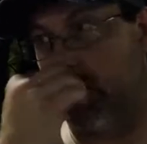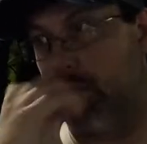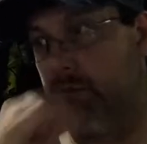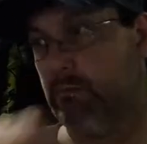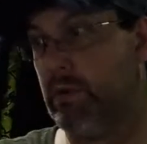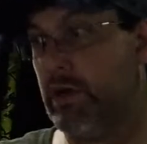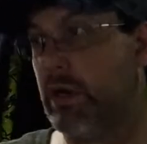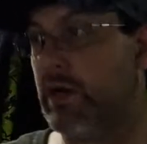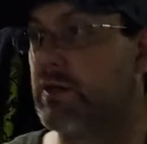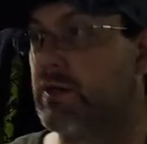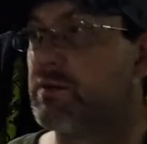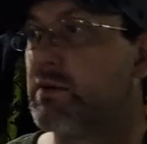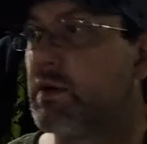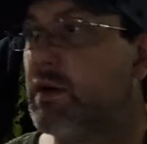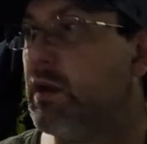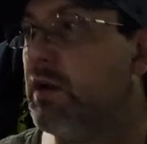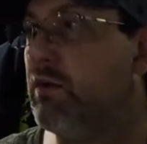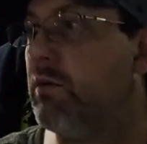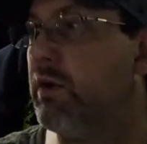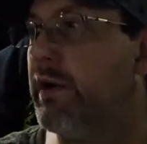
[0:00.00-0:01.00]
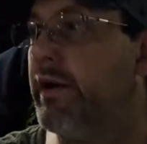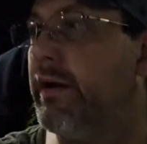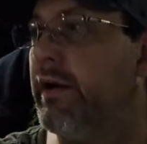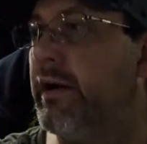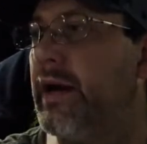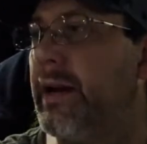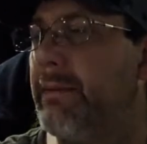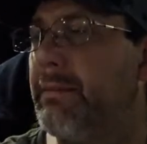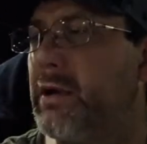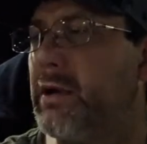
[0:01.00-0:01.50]
But it's really
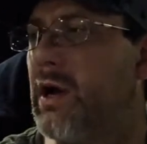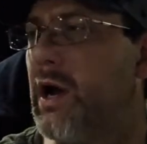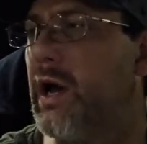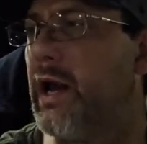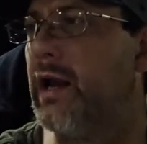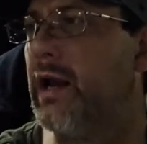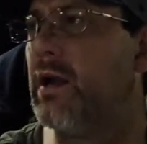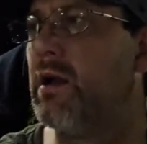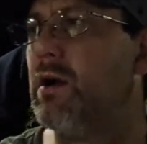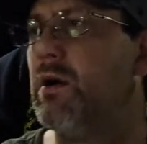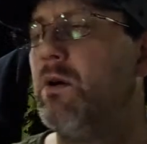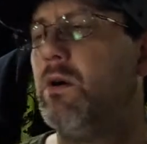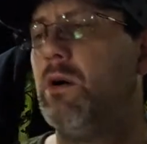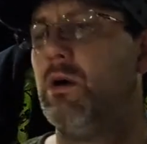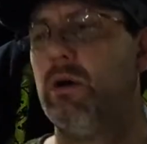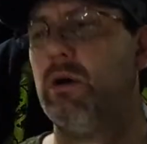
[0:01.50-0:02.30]
weird. I've got to go